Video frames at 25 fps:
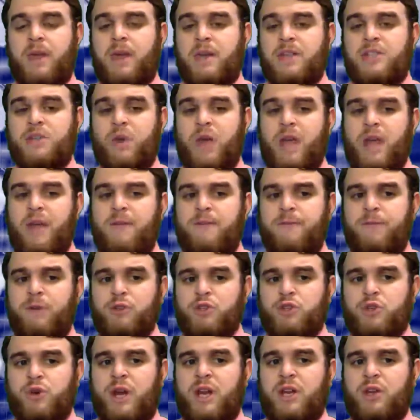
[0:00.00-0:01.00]
to
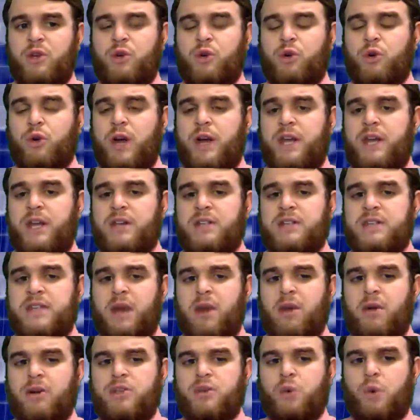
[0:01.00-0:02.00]
infiltrate Ukrainian
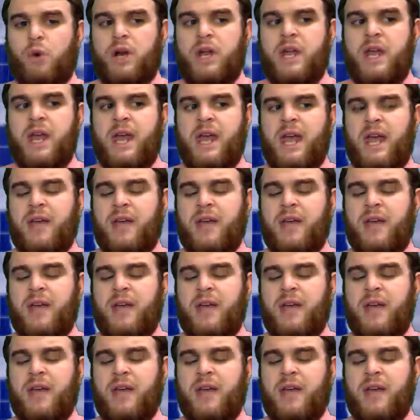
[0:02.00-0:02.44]
territory